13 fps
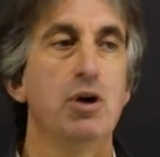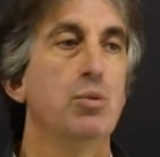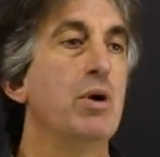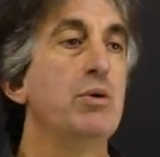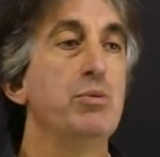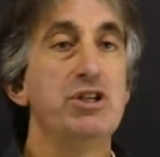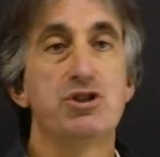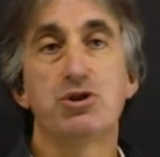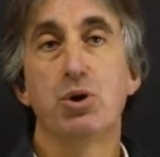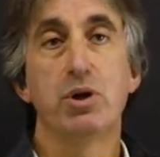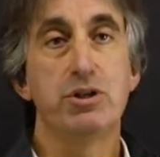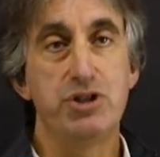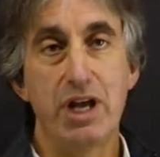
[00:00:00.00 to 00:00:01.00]
When we
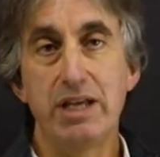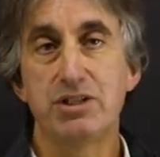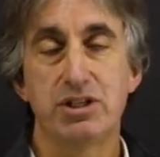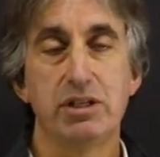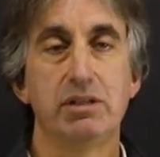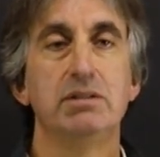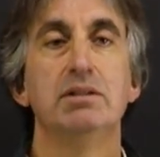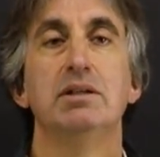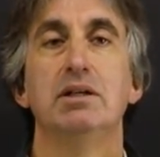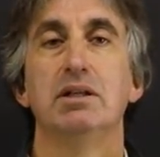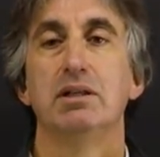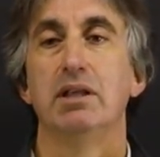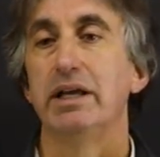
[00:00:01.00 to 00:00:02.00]
store JSON,
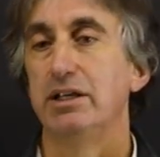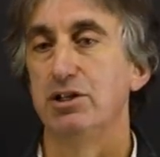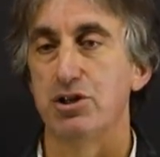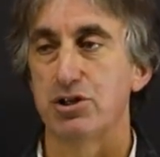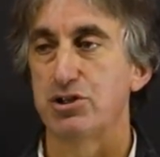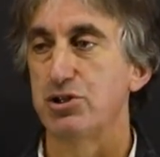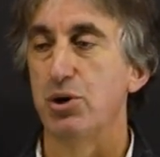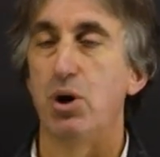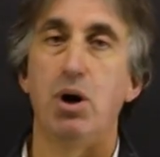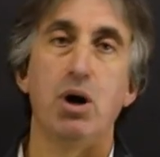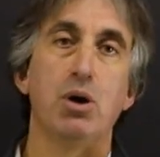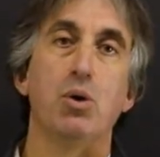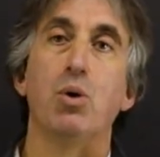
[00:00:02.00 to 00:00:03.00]
like you just
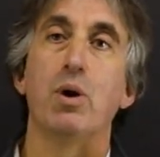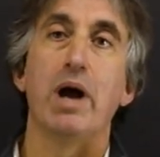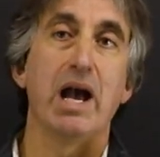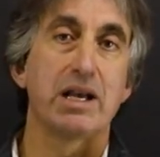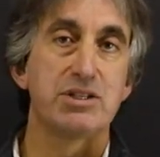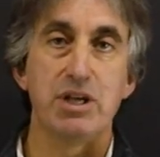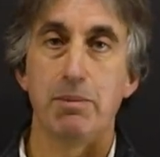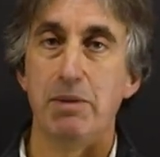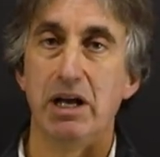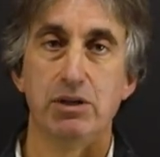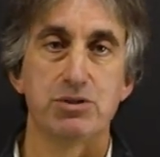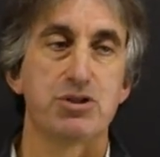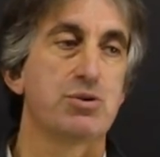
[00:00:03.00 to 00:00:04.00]
saw, or
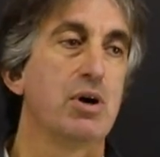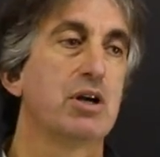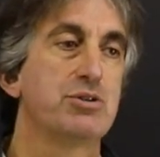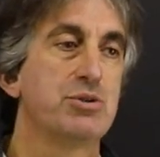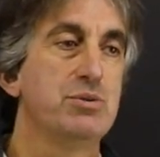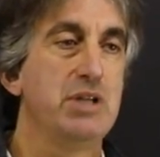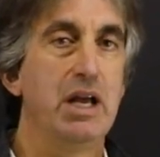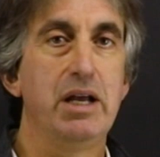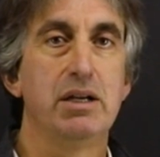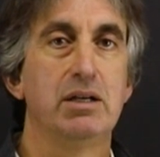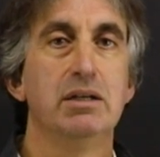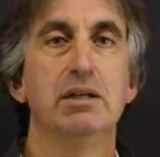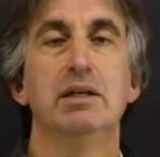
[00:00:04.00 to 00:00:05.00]
XML structured
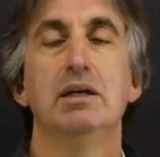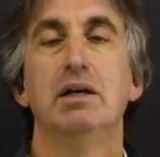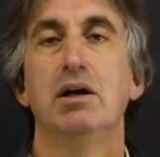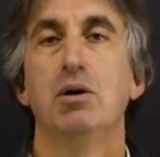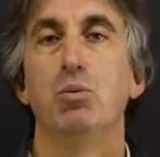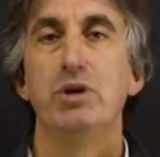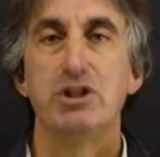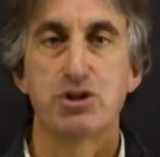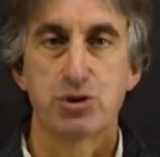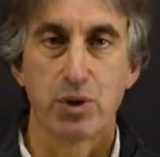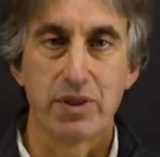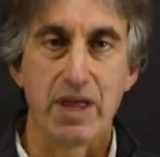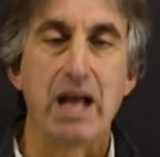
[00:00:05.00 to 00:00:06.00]
data, we
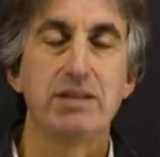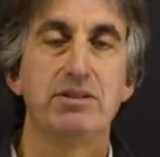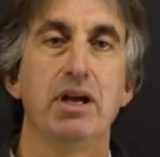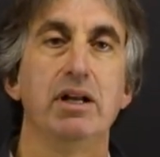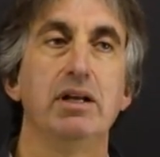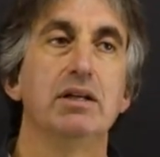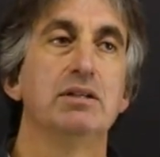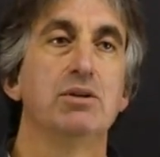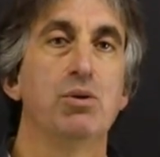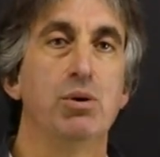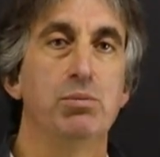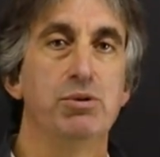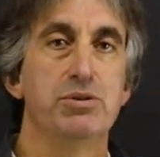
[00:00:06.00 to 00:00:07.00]
store that data in
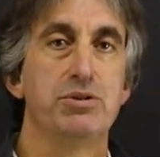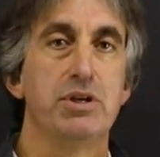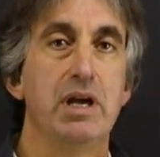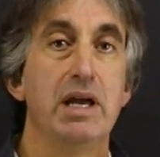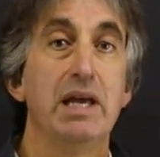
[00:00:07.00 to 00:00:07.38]
globals.